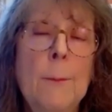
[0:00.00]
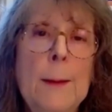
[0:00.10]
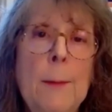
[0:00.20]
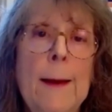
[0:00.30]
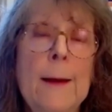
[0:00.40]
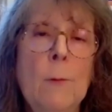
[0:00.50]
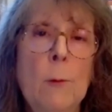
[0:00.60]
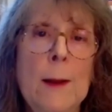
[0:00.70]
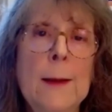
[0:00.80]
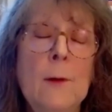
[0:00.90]
people had a
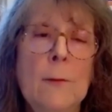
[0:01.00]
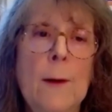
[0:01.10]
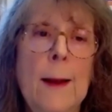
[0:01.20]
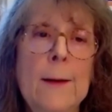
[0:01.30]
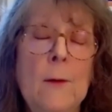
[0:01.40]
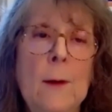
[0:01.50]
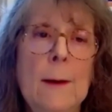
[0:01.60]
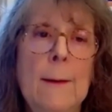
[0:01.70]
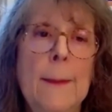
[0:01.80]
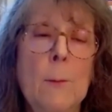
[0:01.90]
really different
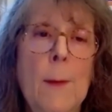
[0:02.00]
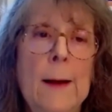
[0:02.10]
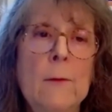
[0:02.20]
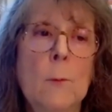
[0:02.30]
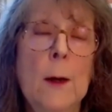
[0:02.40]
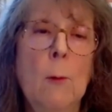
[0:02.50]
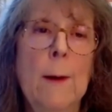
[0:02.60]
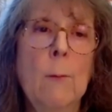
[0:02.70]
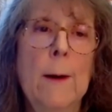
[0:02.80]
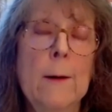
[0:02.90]
idea in their minds of what
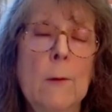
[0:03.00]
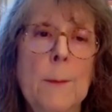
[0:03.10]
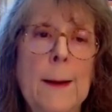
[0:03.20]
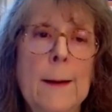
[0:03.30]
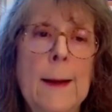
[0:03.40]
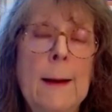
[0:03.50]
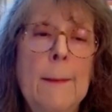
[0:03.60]
grant writer meant.